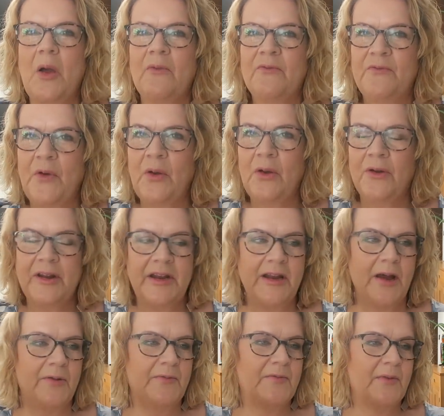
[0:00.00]
full on
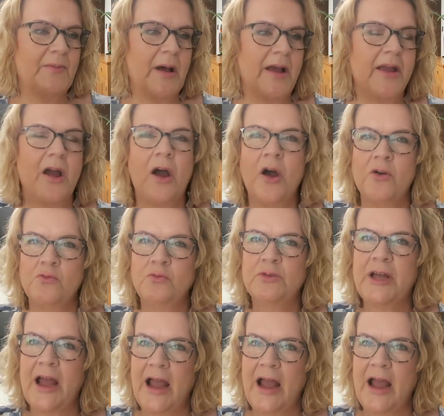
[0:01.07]
enough for my old